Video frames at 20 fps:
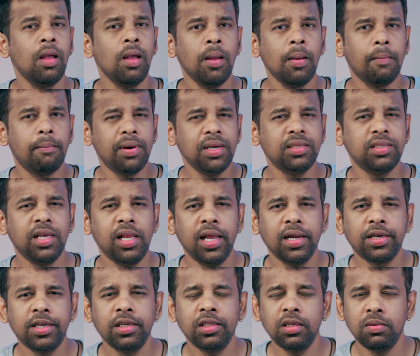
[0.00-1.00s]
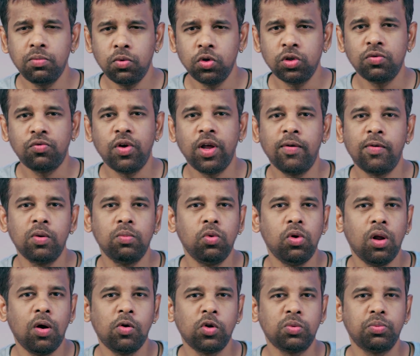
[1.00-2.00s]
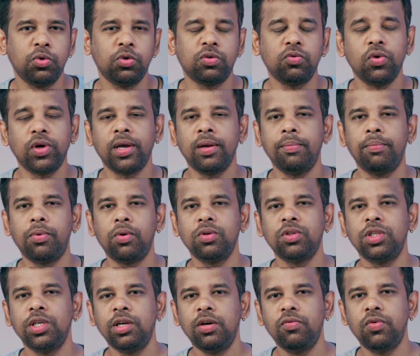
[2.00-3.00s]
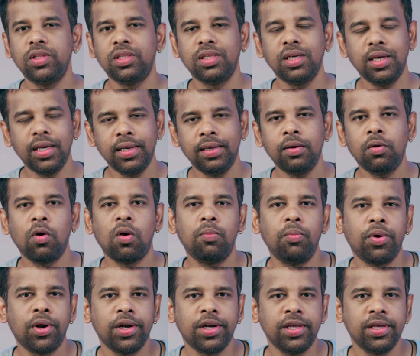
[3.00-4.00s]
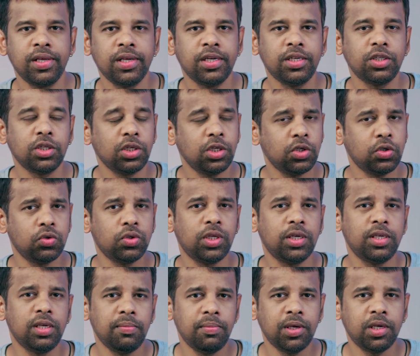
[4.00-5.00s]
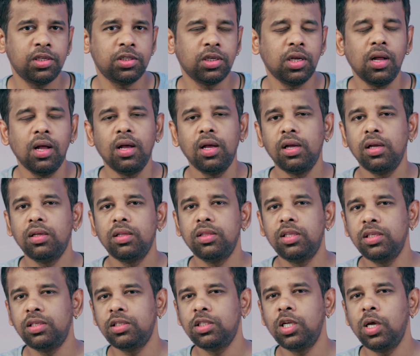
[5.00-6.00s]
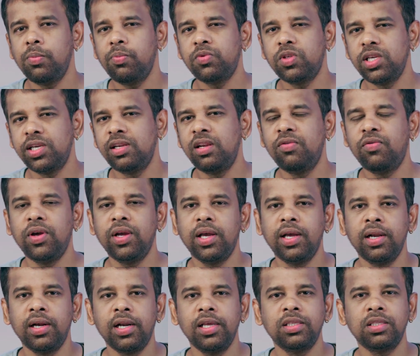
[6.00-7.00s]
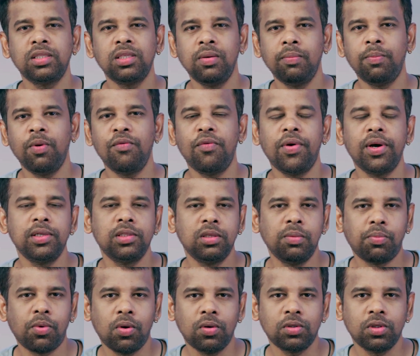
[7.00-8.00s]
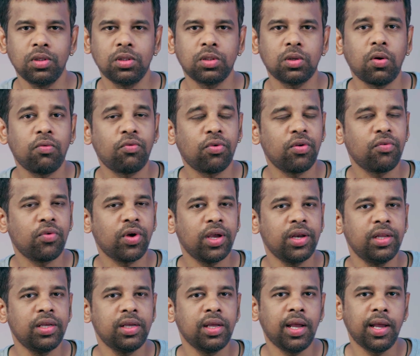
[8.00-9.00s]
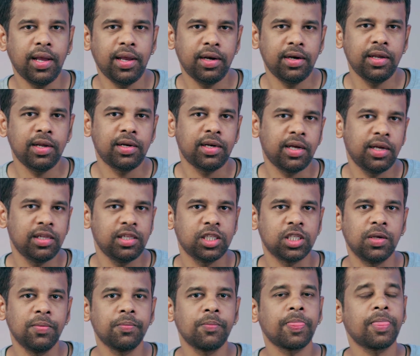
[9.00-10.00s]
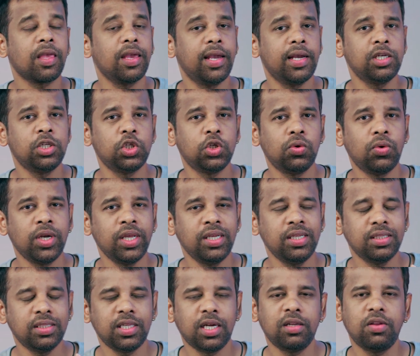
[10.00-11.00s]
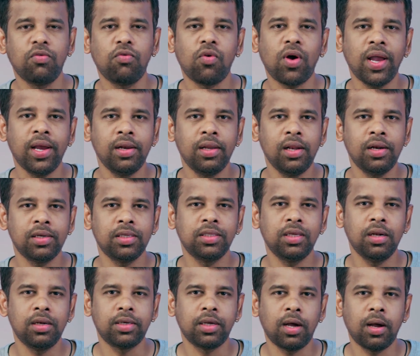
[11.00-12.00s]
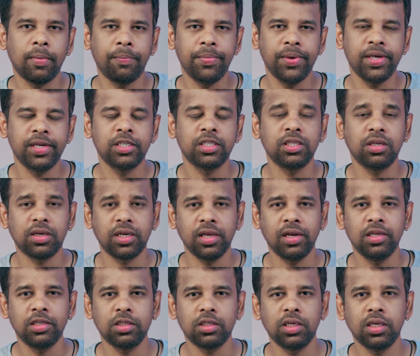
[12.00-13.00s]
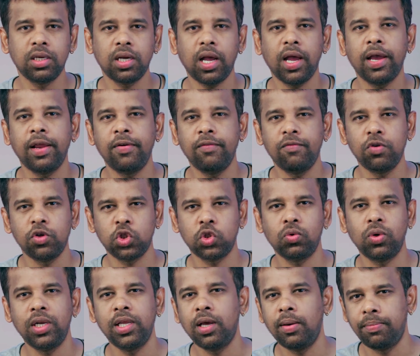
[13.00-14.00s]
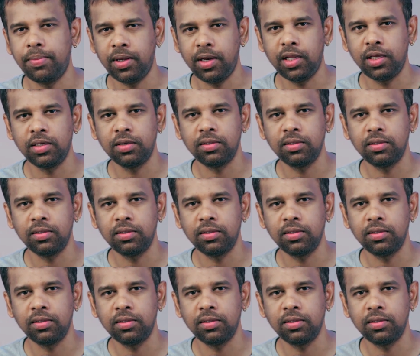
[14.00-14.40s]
By selecting the most favorable output, we can proceed with incorporating it into the image. This step significantly simplifies the process of refining hair details, ensuring that the final result appears realistic and visually appealing.